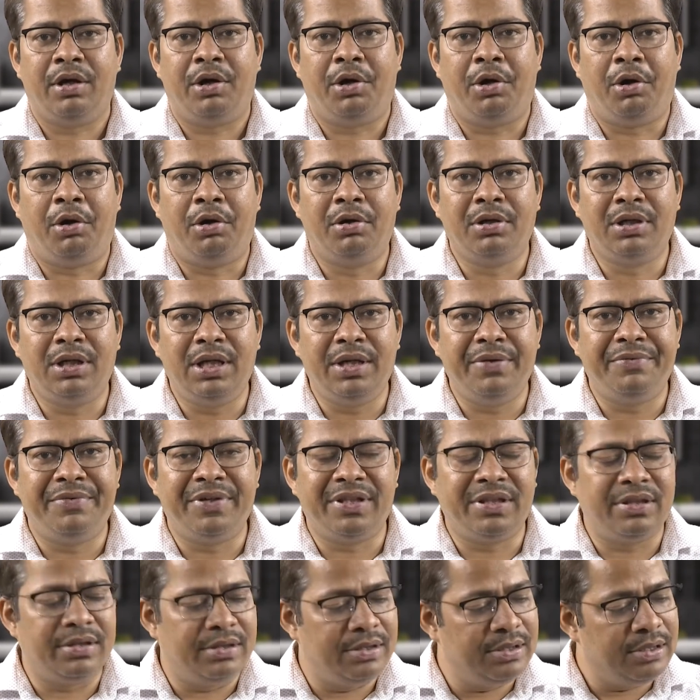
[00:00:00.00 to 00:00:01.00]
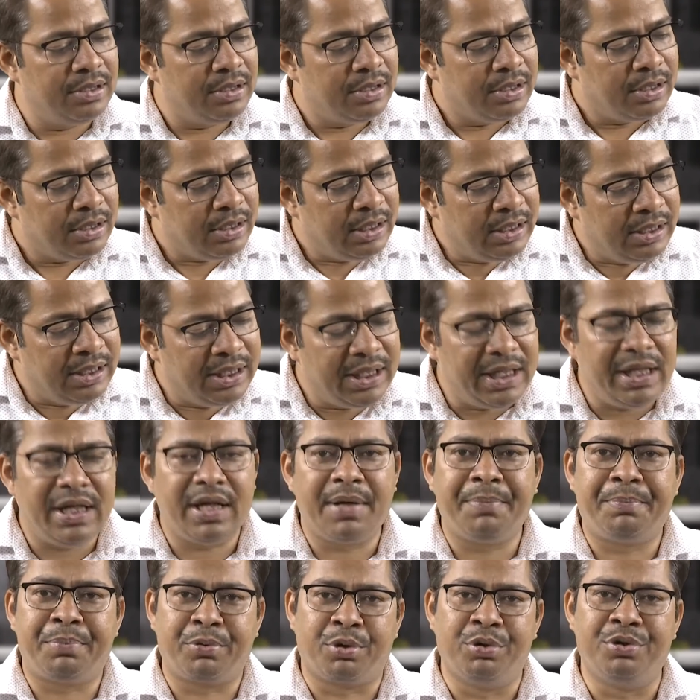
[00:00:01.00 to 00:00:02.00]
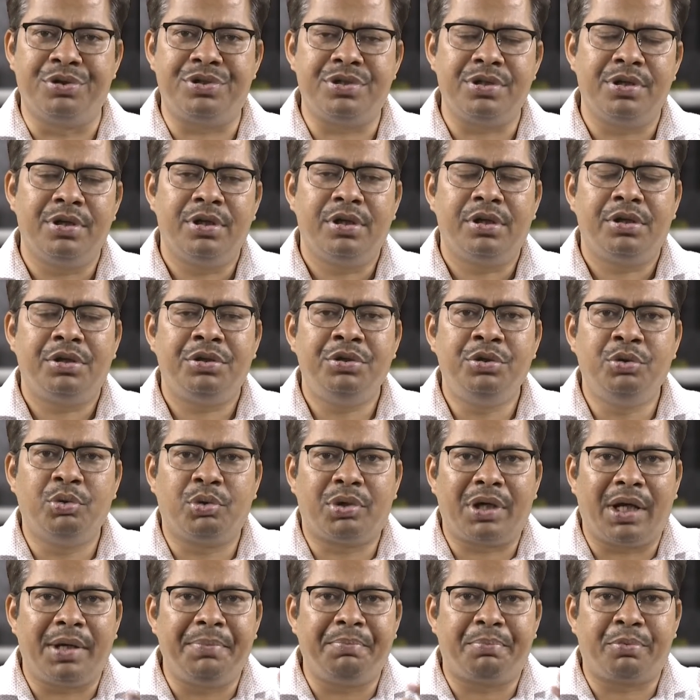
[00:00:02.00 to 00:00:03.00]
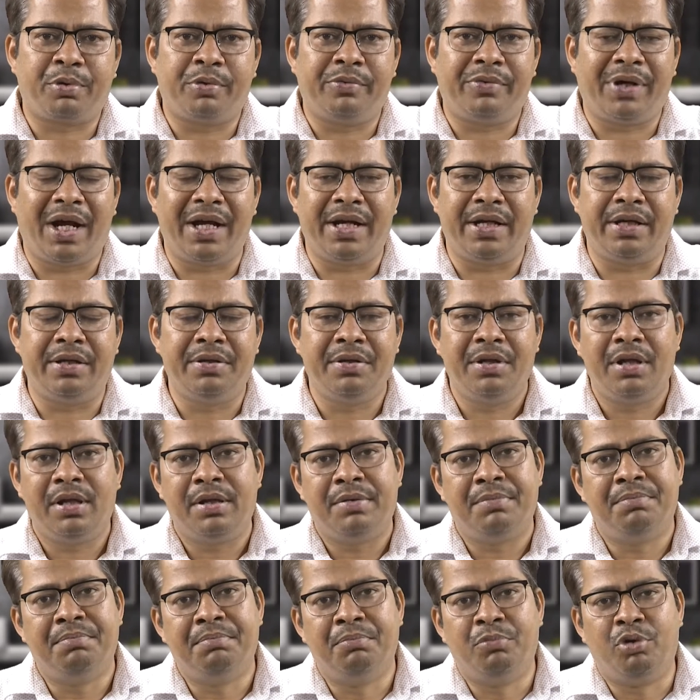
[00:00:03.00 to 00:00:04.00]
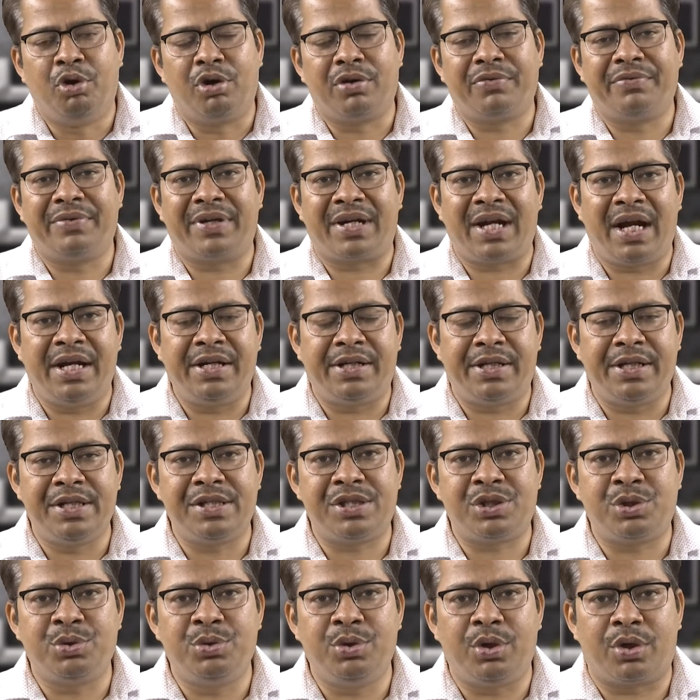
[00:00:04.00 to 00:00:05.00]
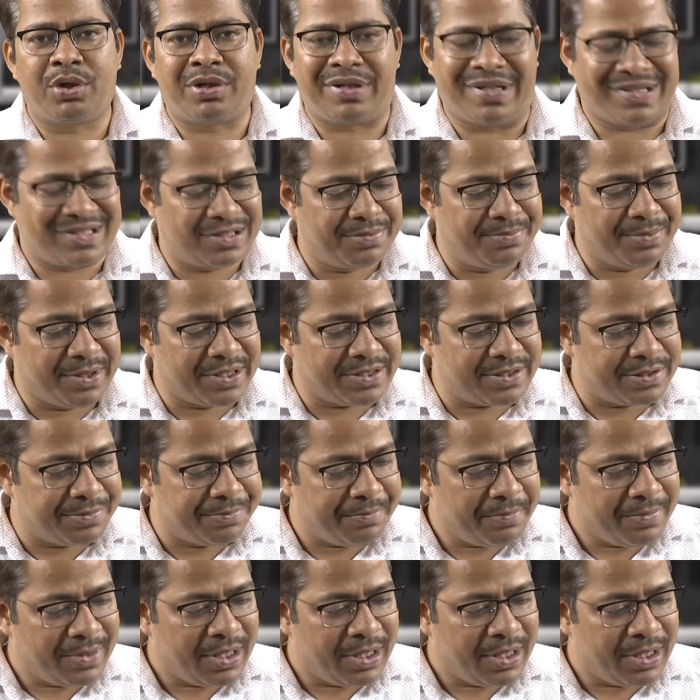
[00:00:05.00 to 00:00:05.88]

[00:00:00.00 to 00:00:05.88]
Only with lean approach, you can provide more varieties to your customers.